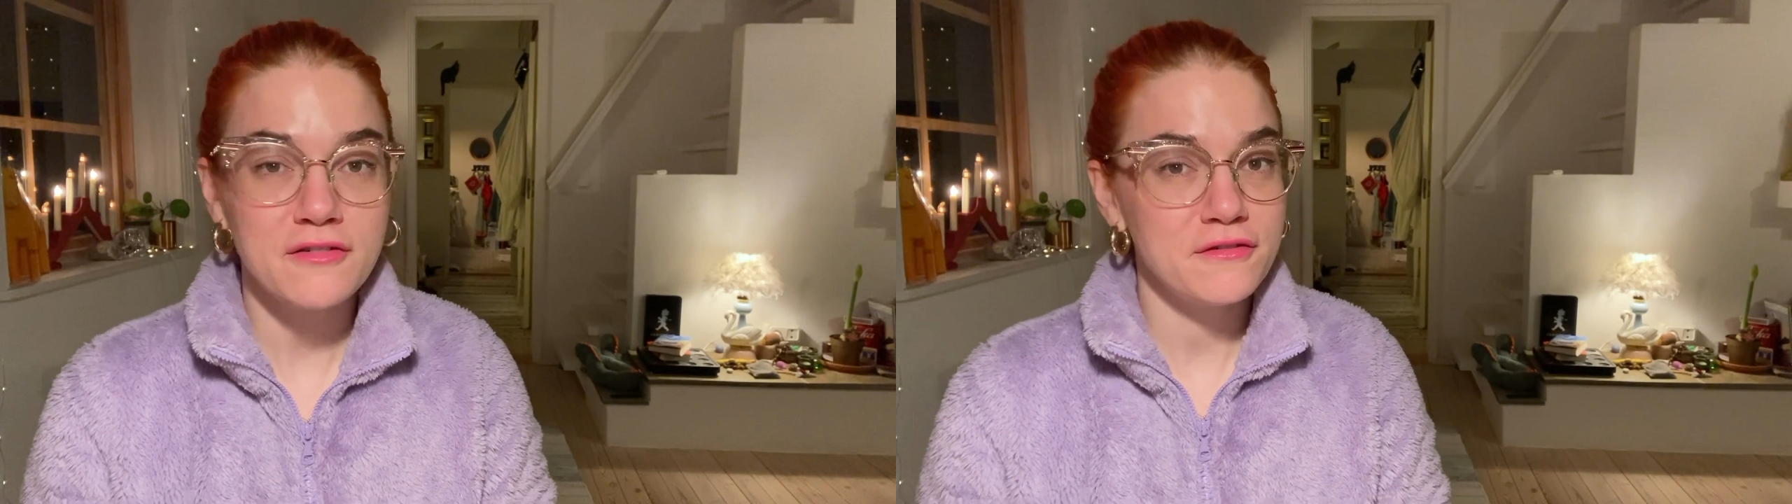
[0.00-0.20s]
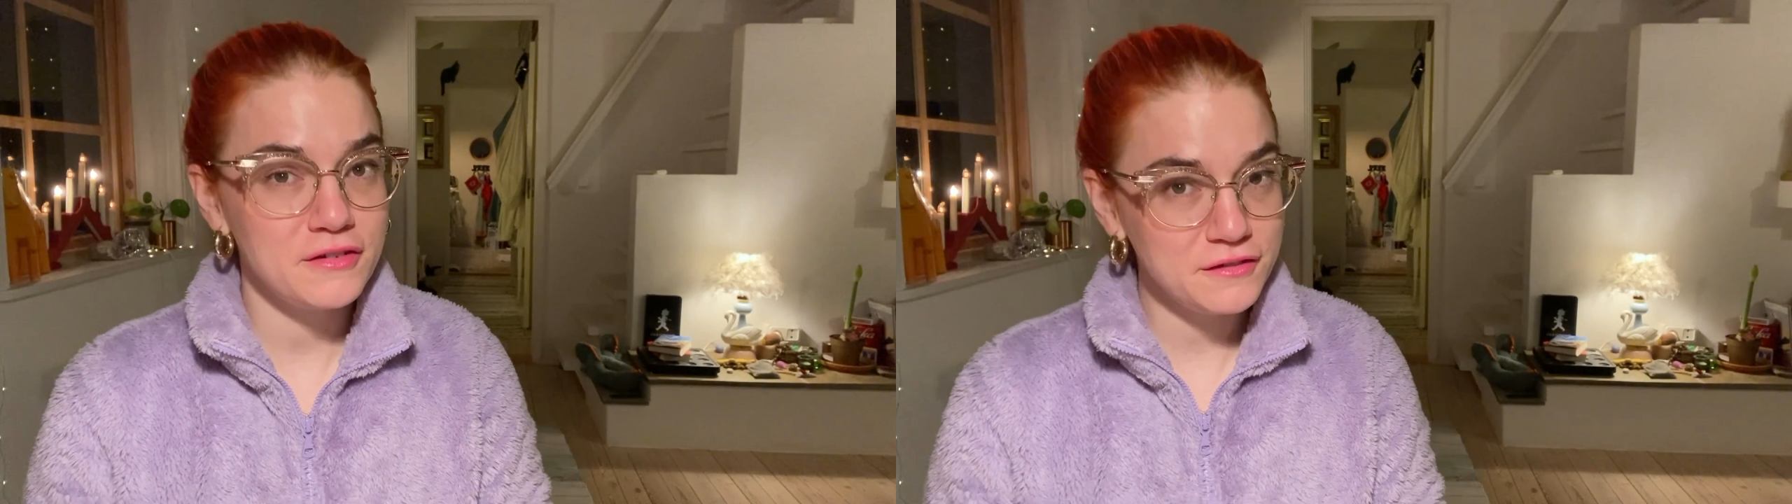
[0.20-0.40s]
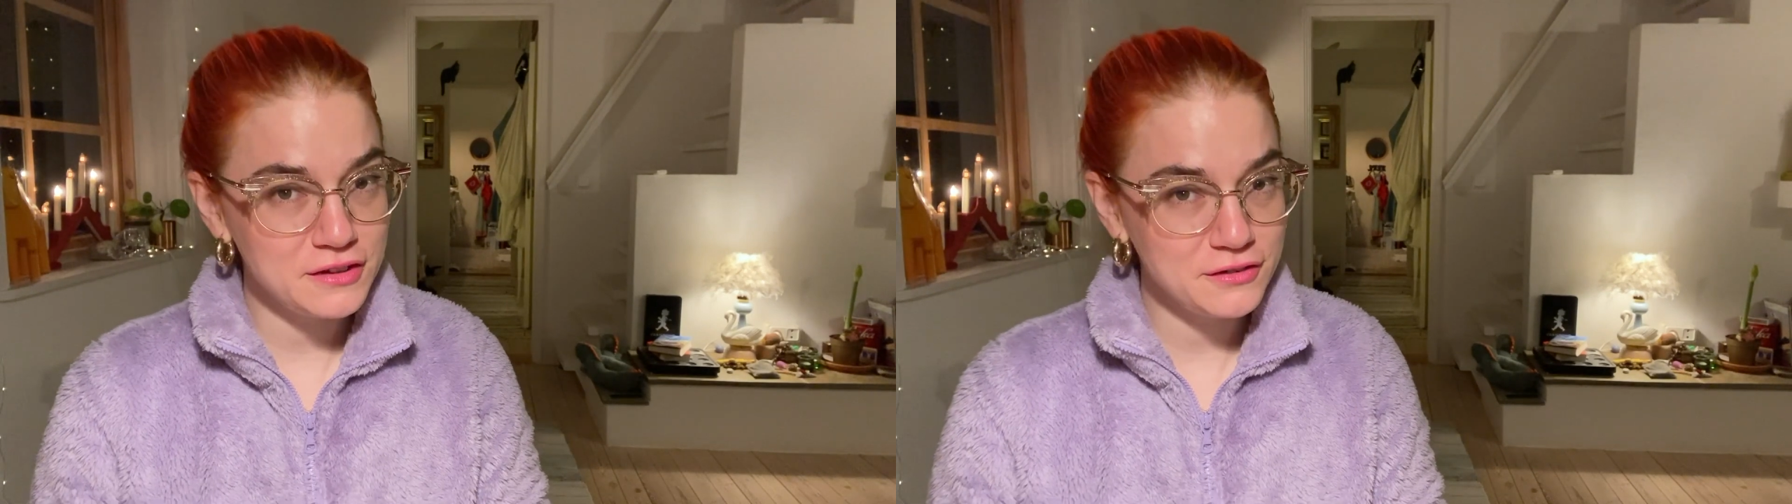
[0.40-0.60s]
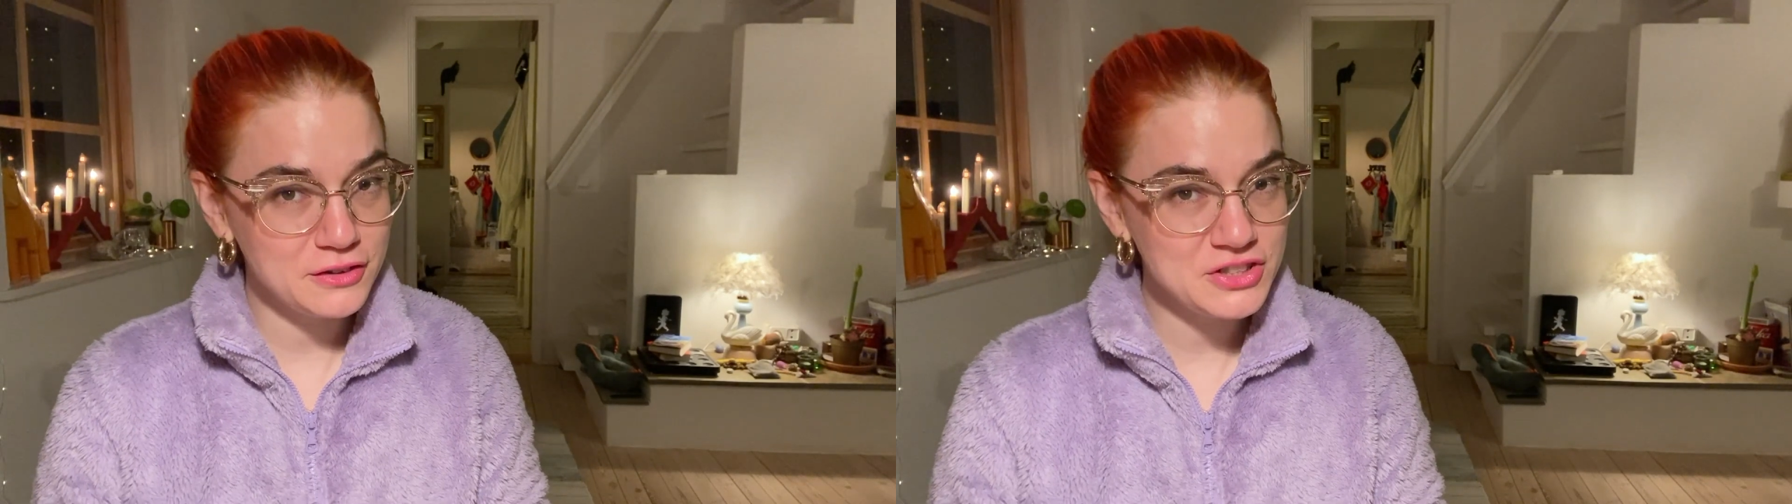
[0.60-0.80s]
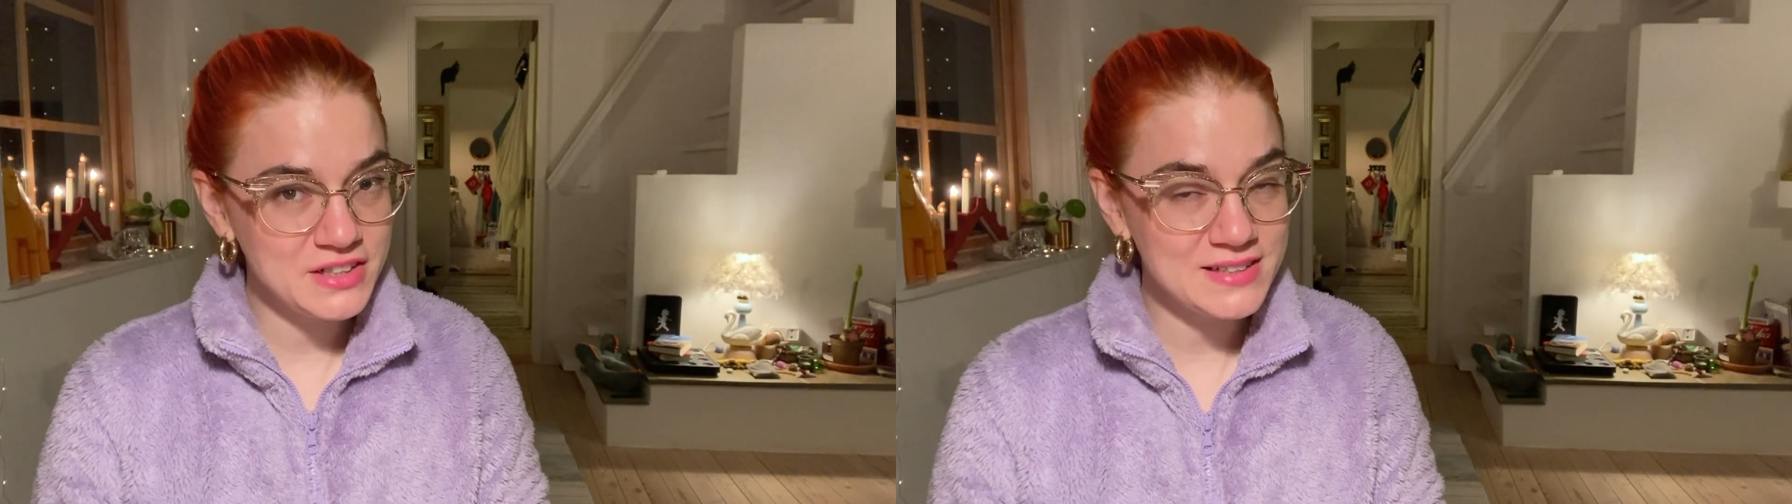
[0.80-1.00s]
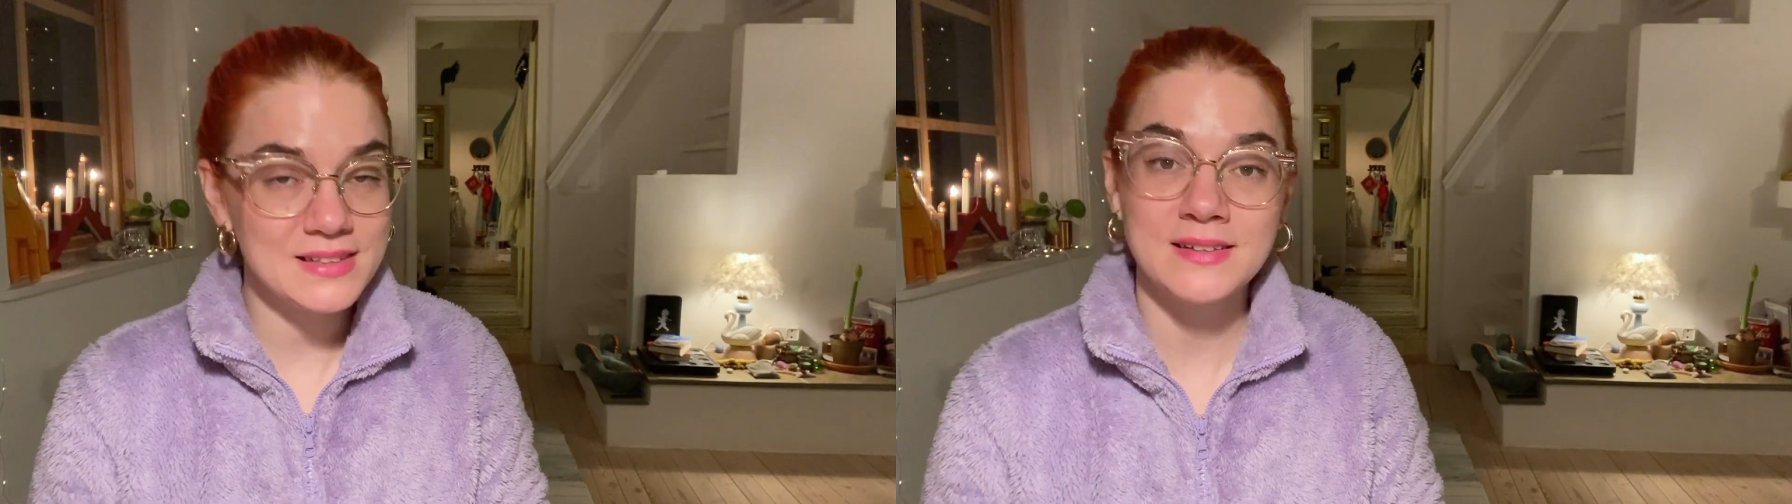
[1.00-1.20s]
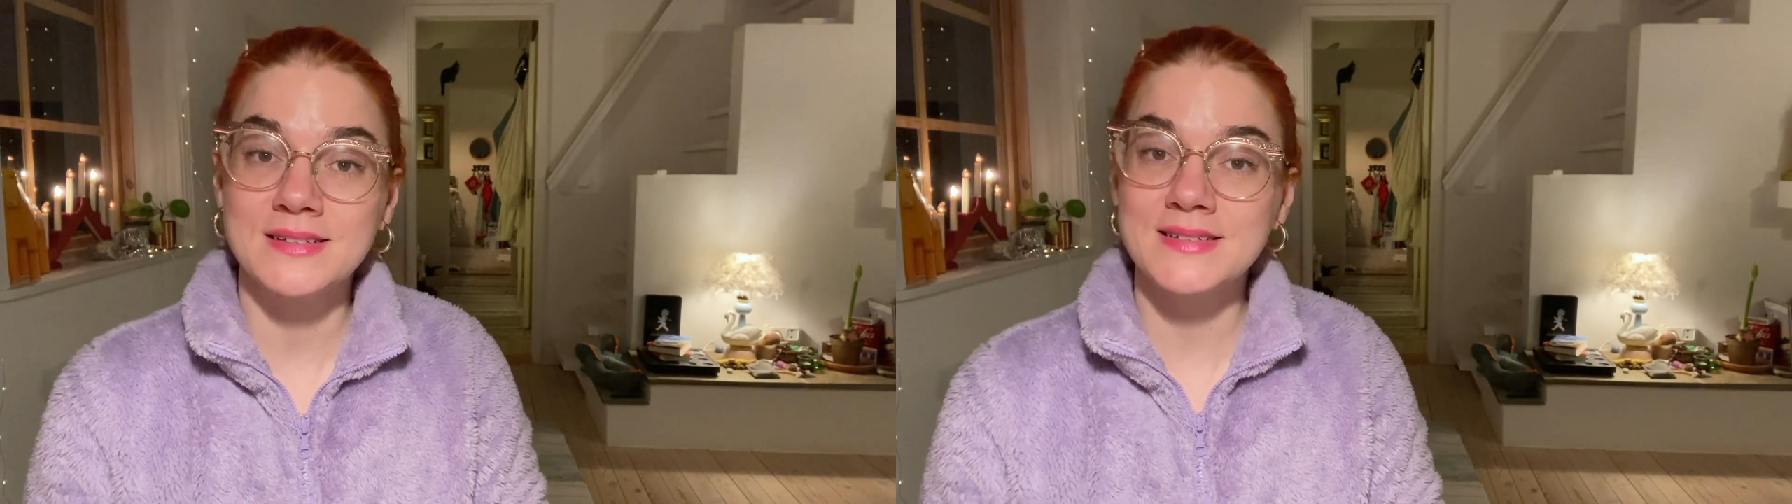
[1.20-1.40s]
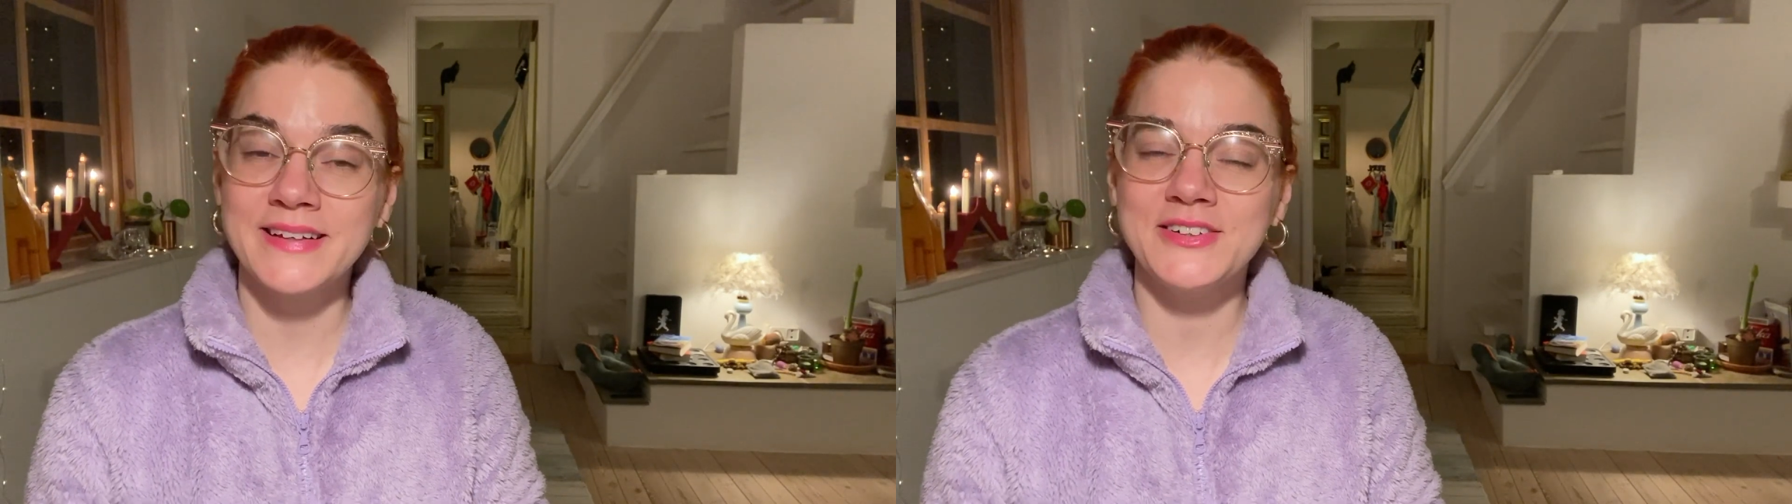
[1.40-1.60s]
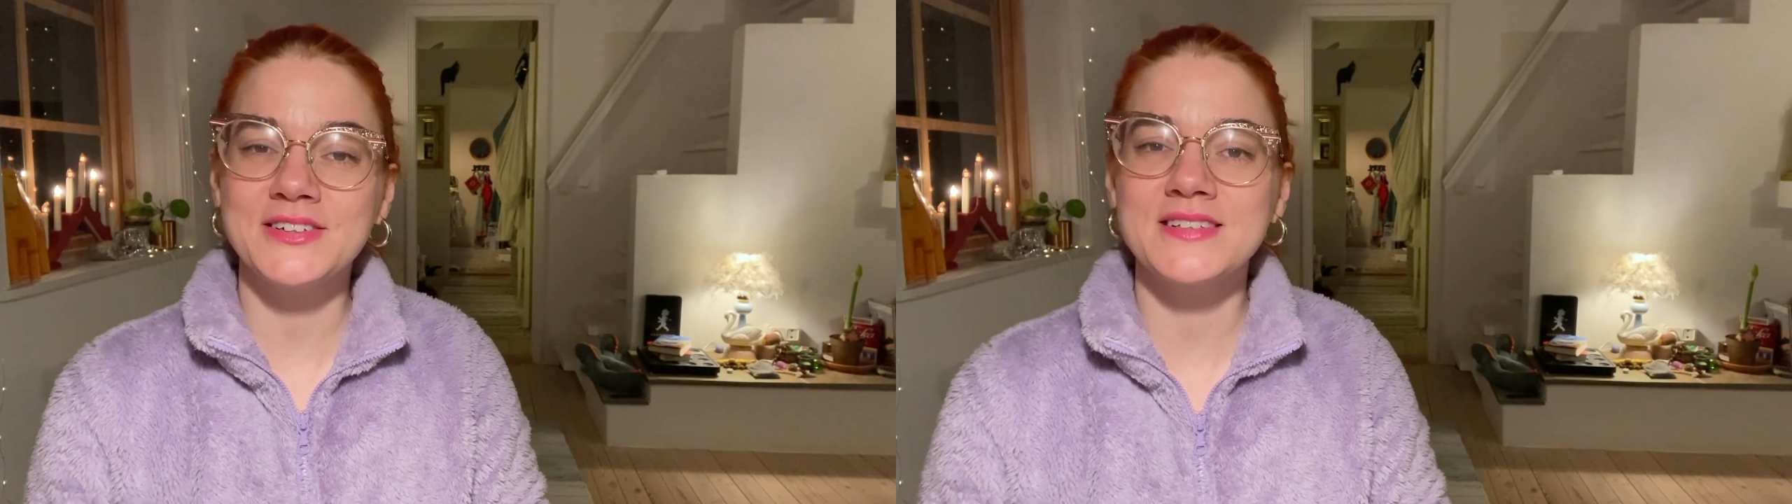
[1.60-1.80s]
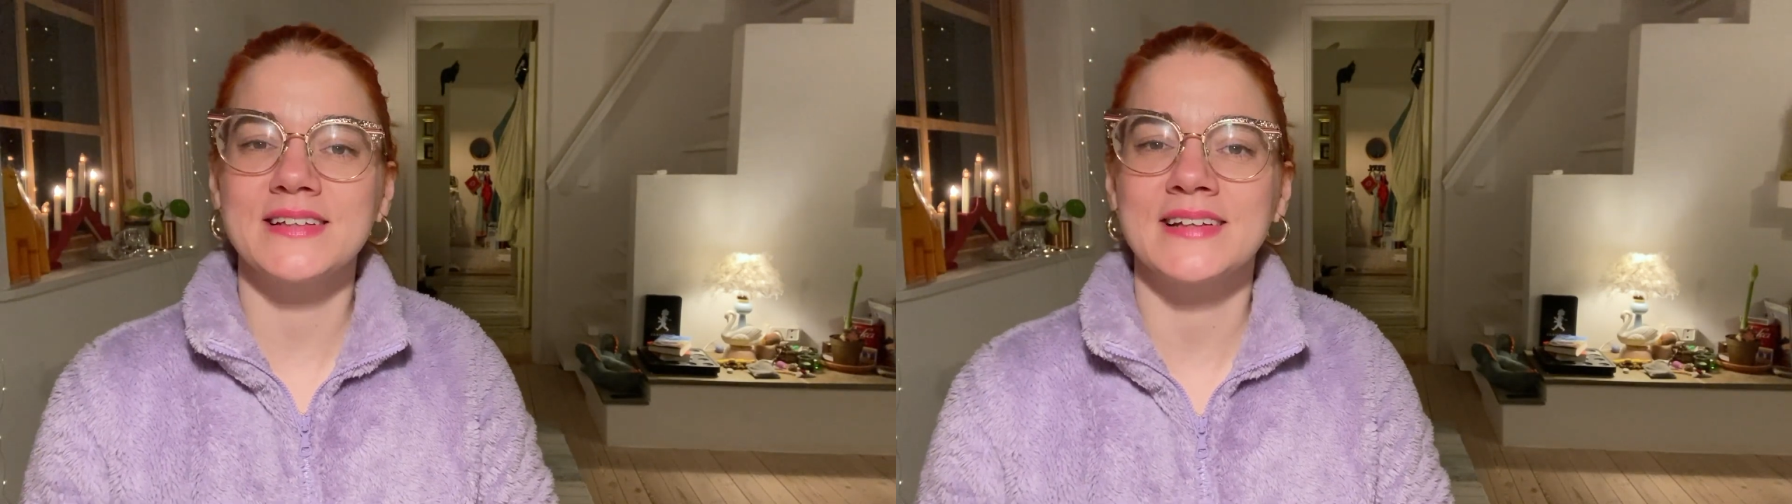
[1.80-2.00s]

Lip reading: 54 shades in singles.